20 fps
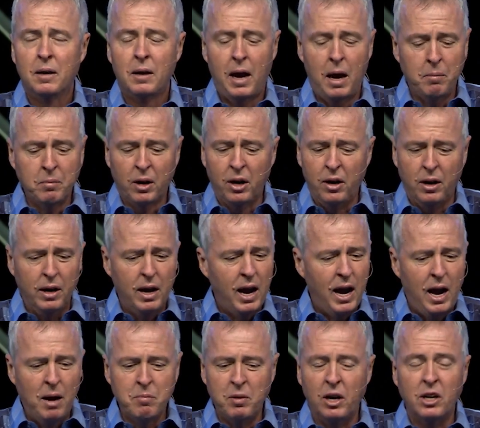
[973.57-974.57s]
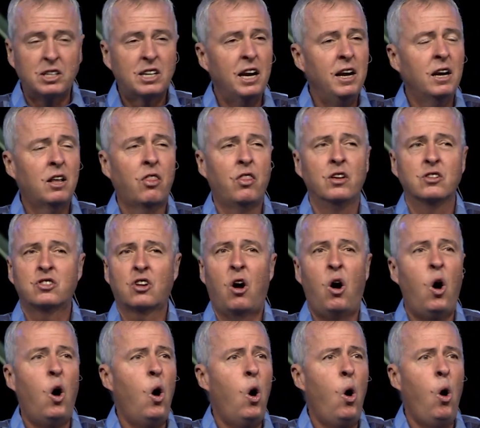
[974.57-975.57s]
I'm going to I'm going to take this
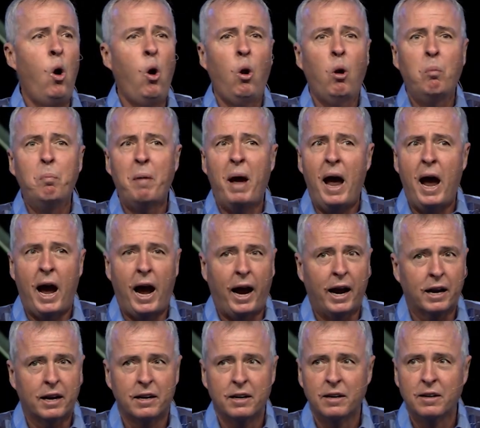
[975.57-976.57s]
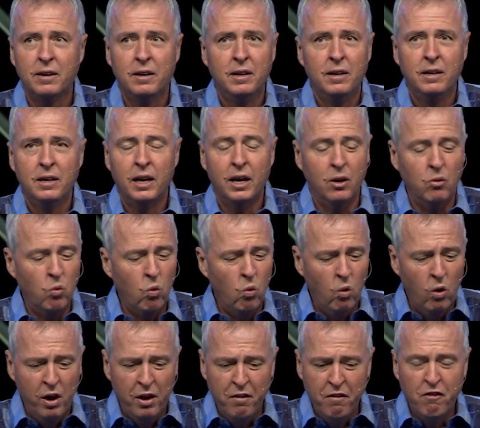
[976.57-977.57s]
all back in
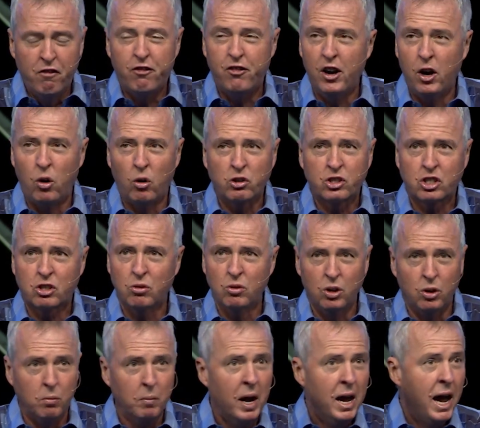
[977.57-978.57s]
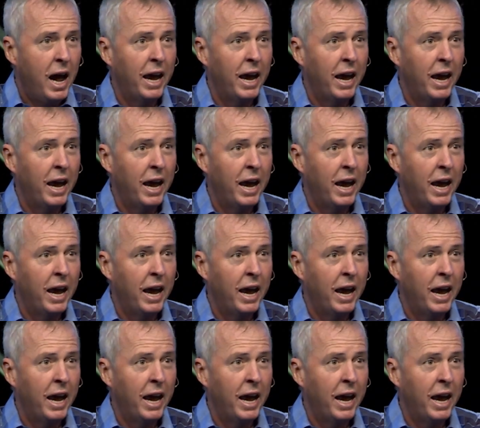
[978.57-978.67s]
one fell swoop.